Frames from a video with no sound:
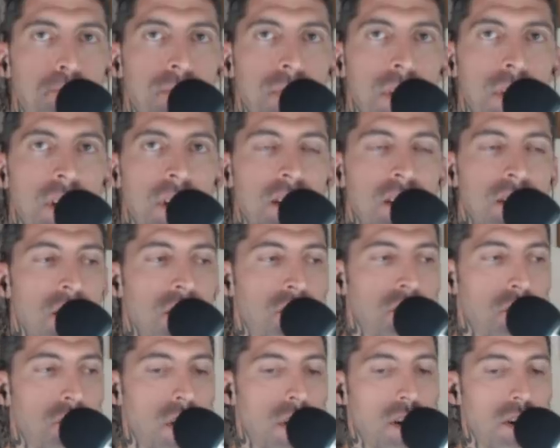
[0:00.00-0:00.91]
He says,
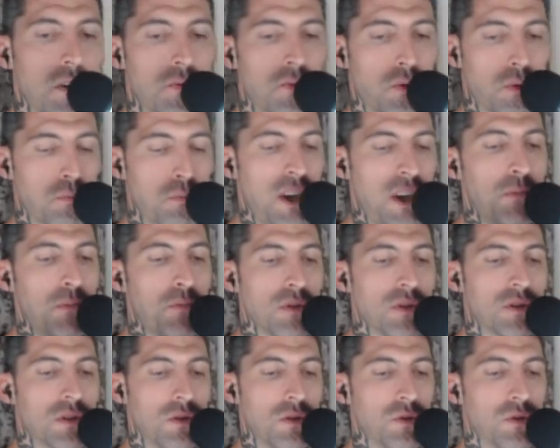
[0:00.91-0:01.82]
for people
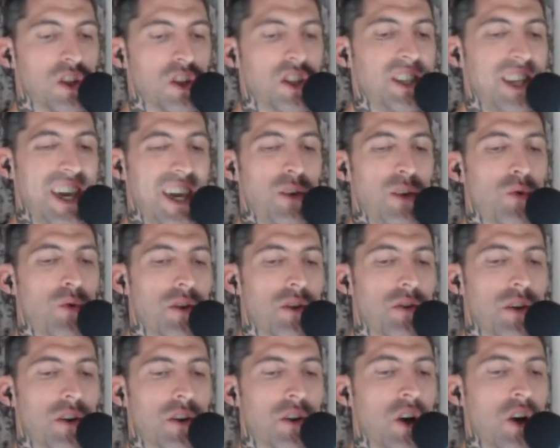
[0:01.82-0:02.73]
to stay where
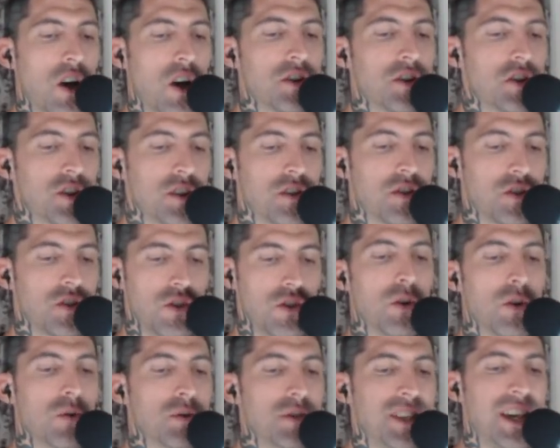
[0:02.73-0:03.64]
their conscience
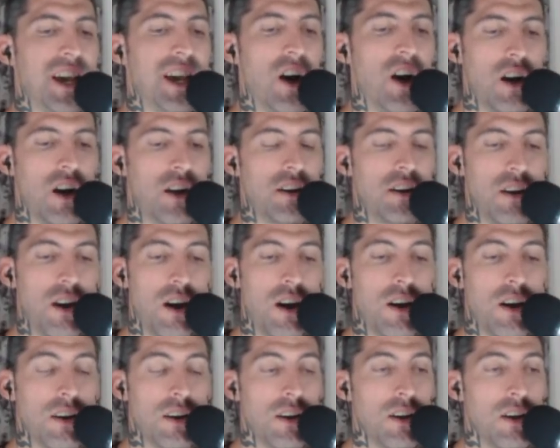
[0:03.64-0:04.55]
knows they ought
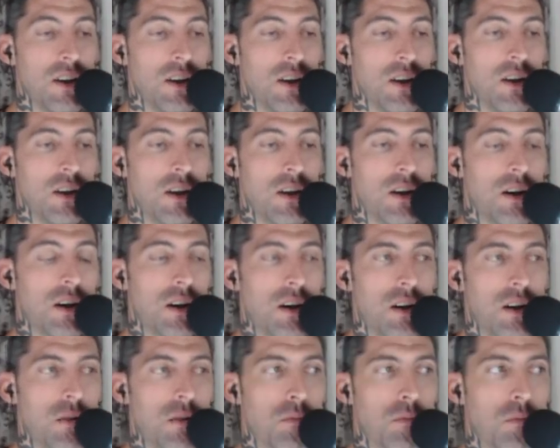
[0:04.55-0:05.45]
not,
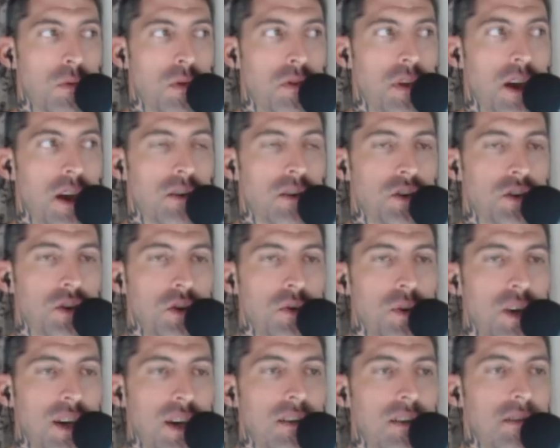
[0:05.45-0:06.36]
they are
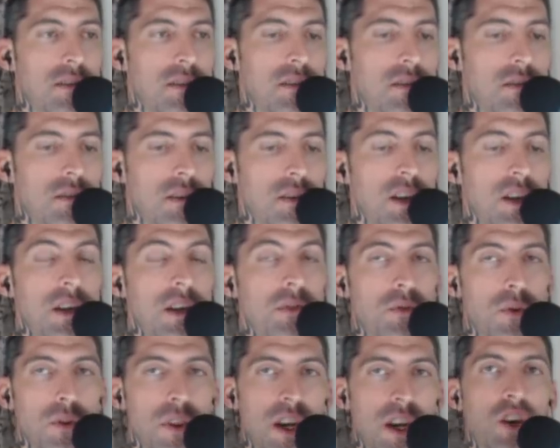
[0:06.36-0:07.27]
doing
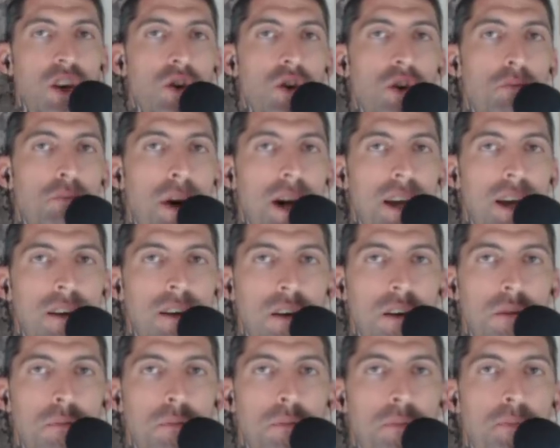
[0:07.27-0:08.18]
evil that good might
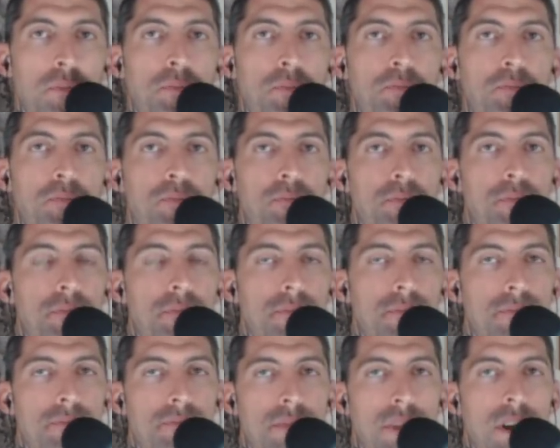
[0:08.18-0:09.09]
come.
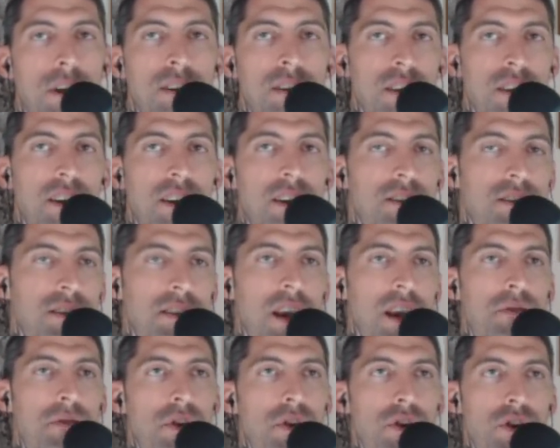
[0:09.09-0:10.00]
He said, it's
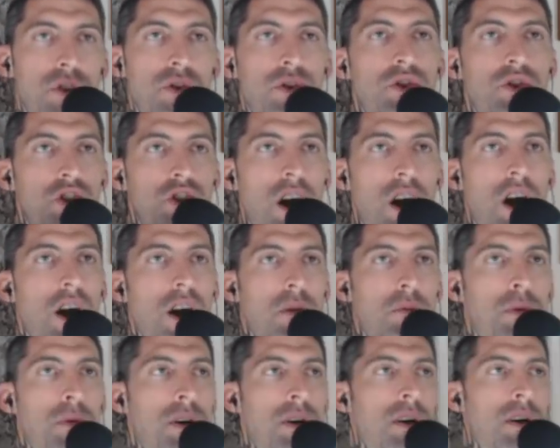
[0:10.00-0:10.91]
never your
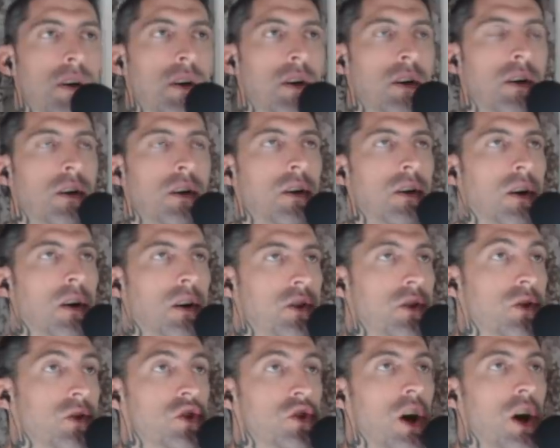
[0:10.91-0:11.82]
job.
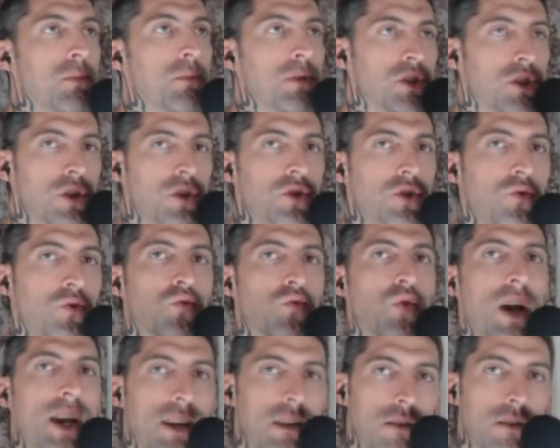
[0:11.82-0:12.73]
Your job is to do
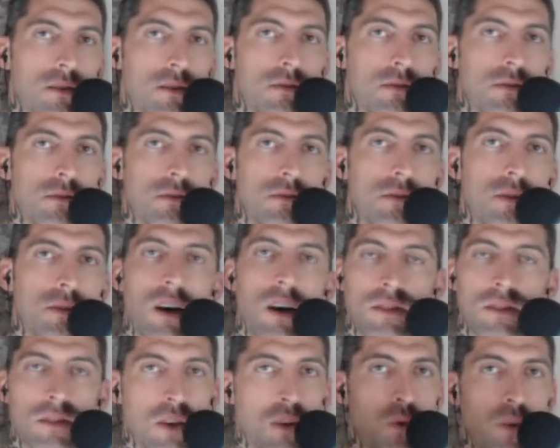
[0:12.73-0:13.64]
right.
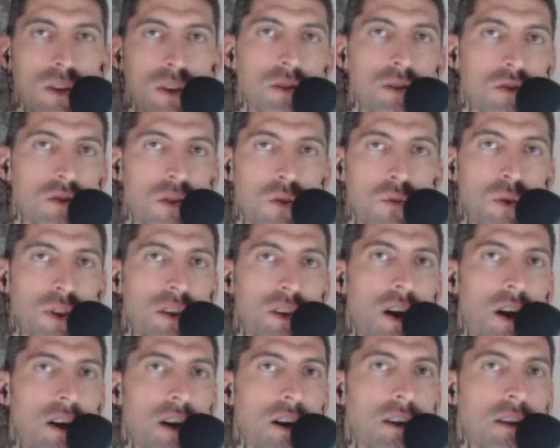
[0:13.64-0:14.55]
Consequences are with
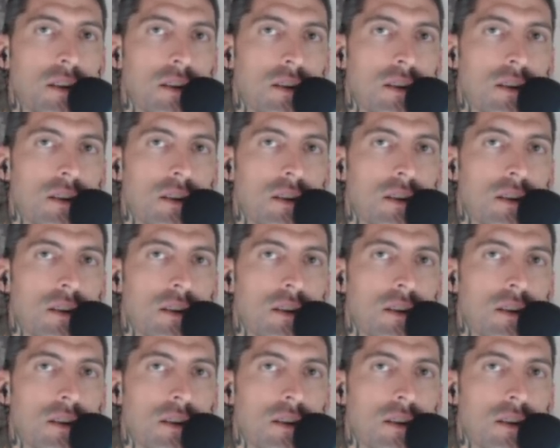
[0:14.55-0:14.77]
God.